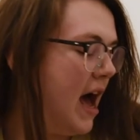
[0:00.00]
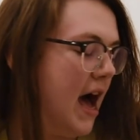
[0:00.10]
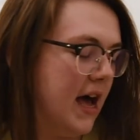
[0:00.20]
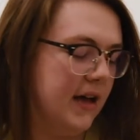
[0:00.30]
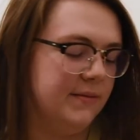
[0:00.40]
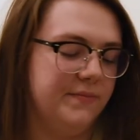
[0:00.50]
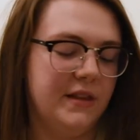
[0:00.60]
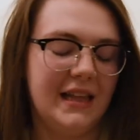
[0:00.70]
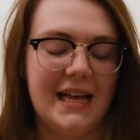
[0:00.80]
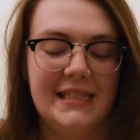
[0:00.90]
Um,
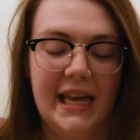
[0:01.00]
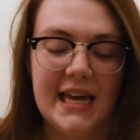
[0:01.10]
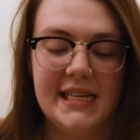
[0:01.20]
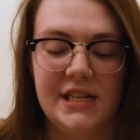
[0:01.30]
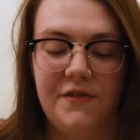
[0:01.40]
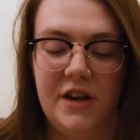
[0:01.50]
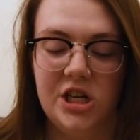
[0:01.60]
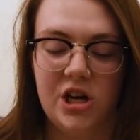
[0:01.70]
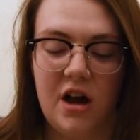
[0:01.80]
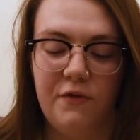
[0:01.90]
the last thing I did to
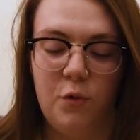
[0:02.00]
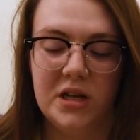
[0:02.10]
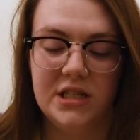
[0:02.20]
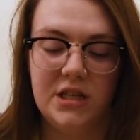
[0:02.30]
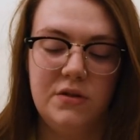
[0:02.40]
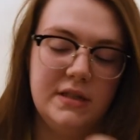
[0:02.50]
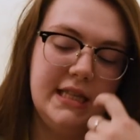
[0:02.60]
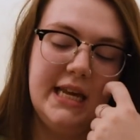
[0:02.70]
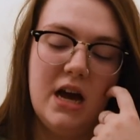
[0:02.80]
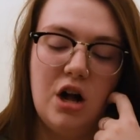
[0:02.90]
finish off was use the